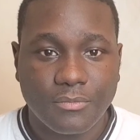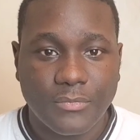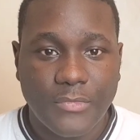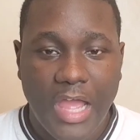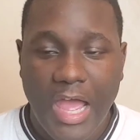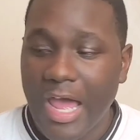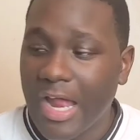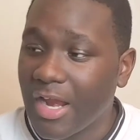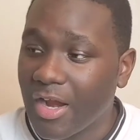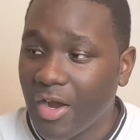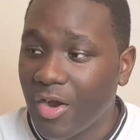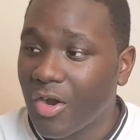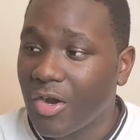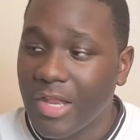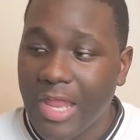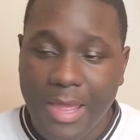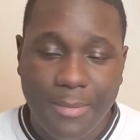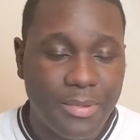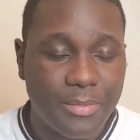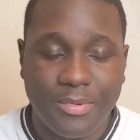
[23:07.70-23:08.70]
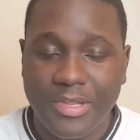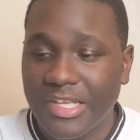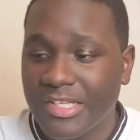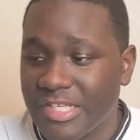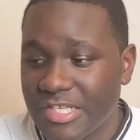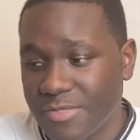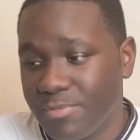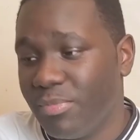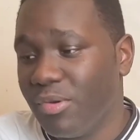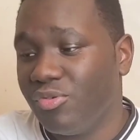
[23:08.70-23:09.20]
I done heard a lot of people get
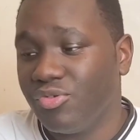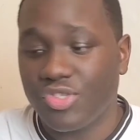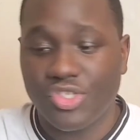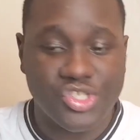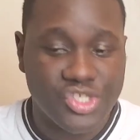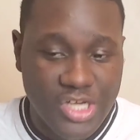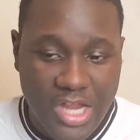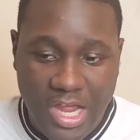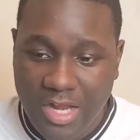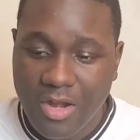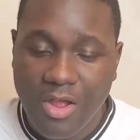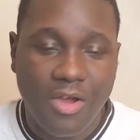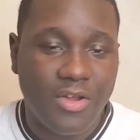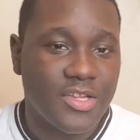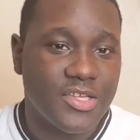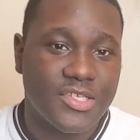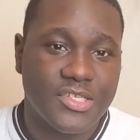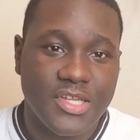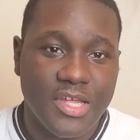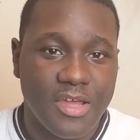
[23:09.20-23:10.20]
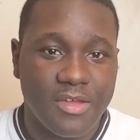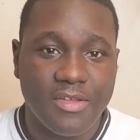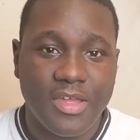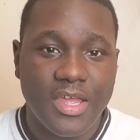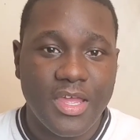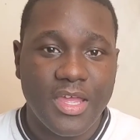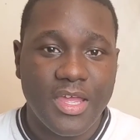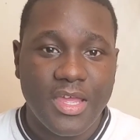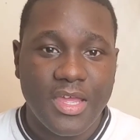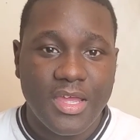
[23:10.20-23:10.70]
this booster shot and all this stuff.
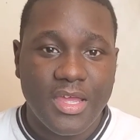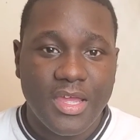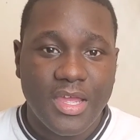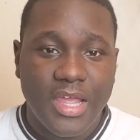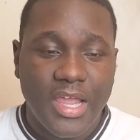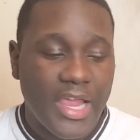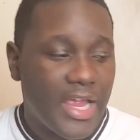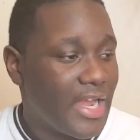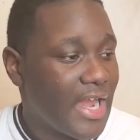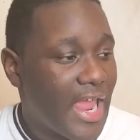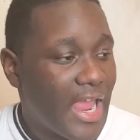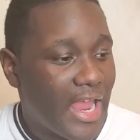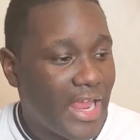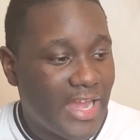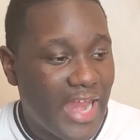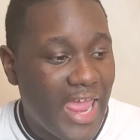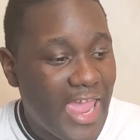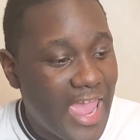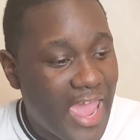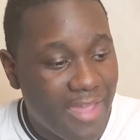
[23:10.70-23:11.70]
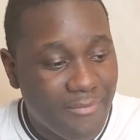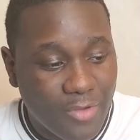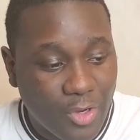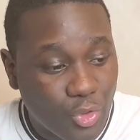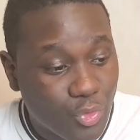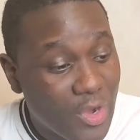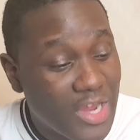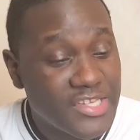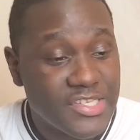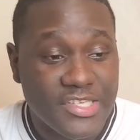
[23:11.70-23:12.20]
And they have a
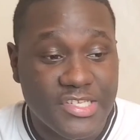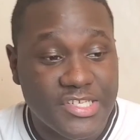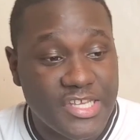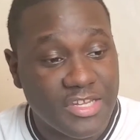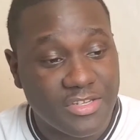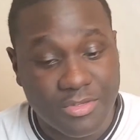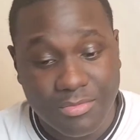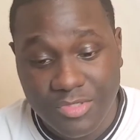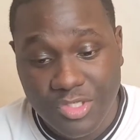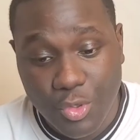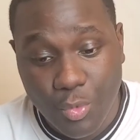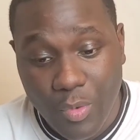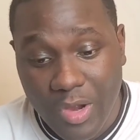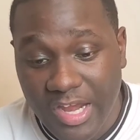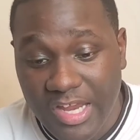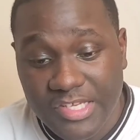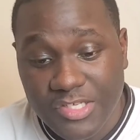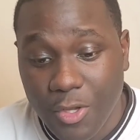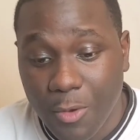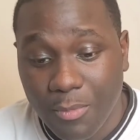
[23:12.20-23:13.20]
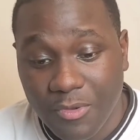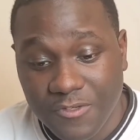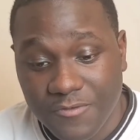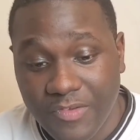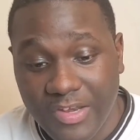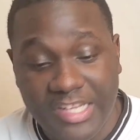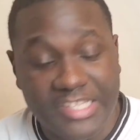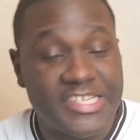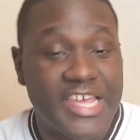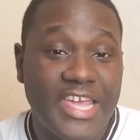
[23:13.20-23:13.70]
crazy symptom to where it's almost
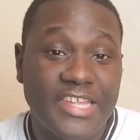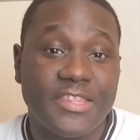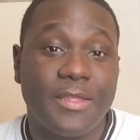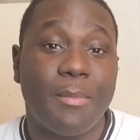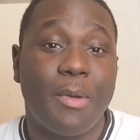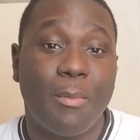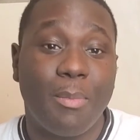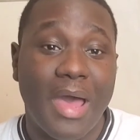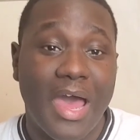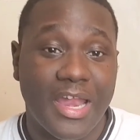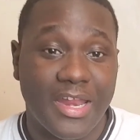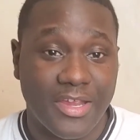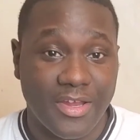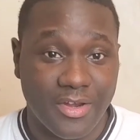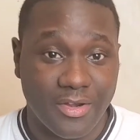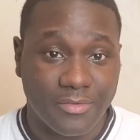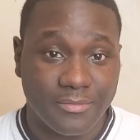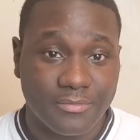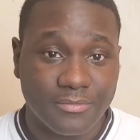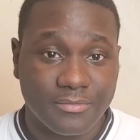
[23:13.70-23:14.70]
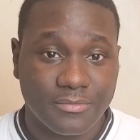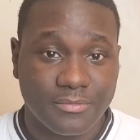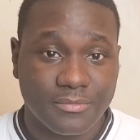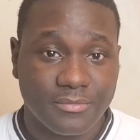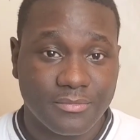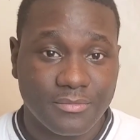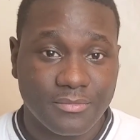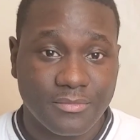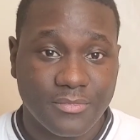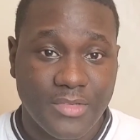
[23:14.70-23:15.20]
going to take them up out of here.
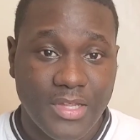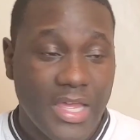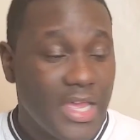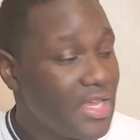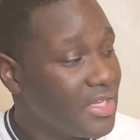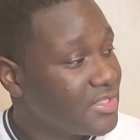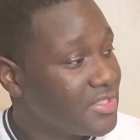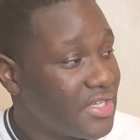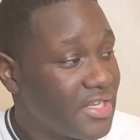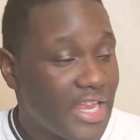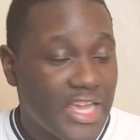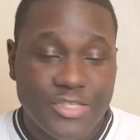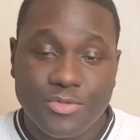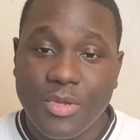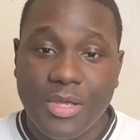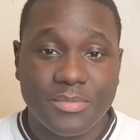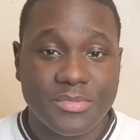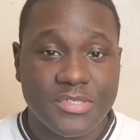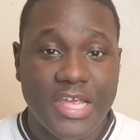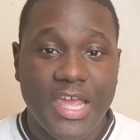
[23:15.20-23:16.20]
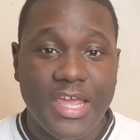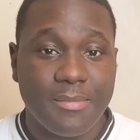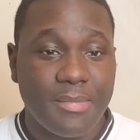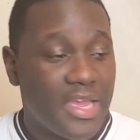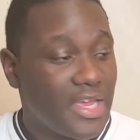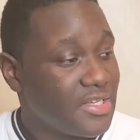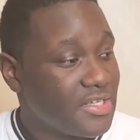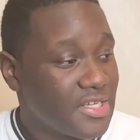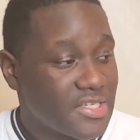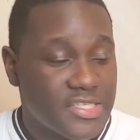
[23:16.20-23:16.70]
See, that's what I'm saying,
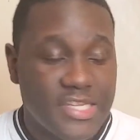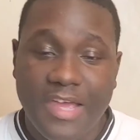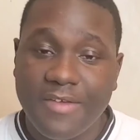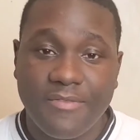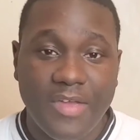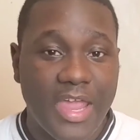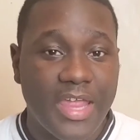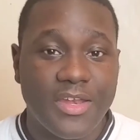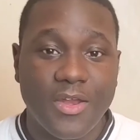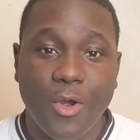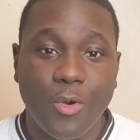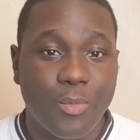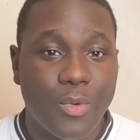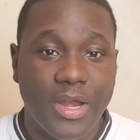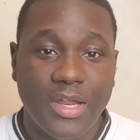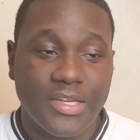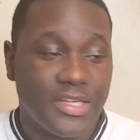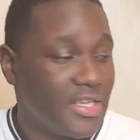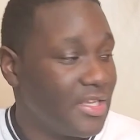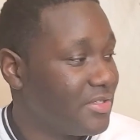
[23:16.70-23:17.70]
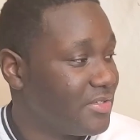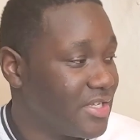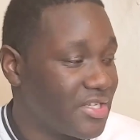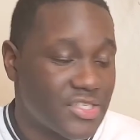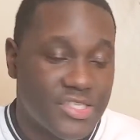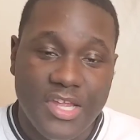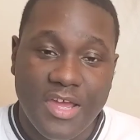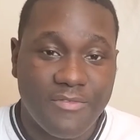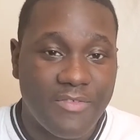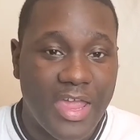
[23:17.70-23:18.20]
man. This stuff ain't no
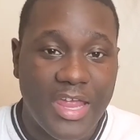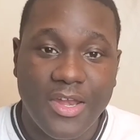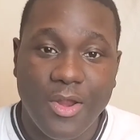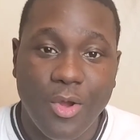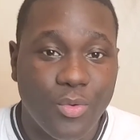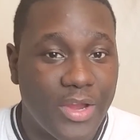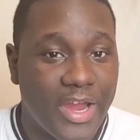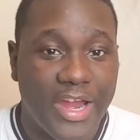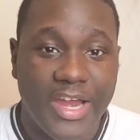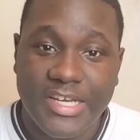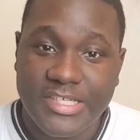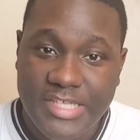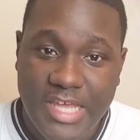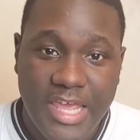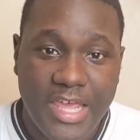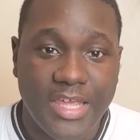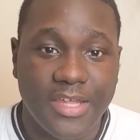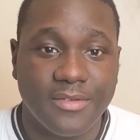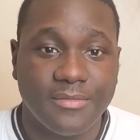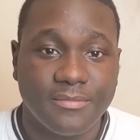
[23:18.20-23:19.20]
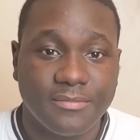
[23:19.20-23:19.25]
guarantee.